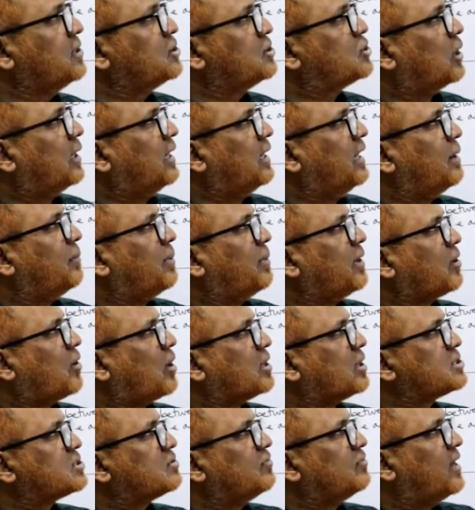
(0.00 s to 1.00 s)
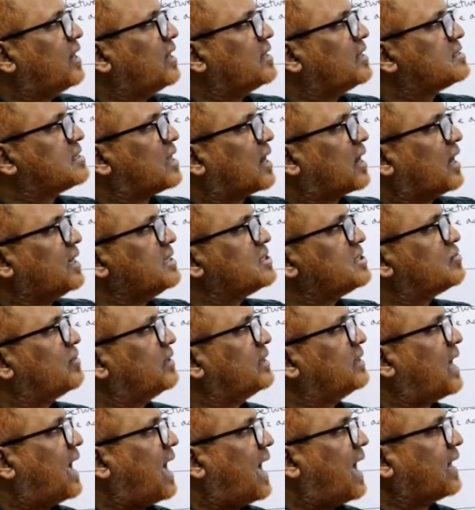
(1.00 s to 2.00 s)
So labor cost variance arises
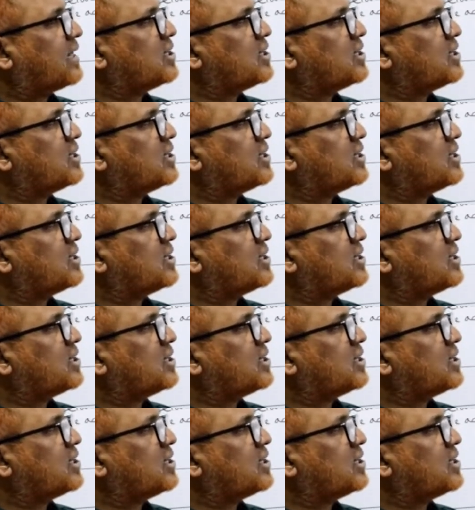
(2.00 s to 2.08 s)
when the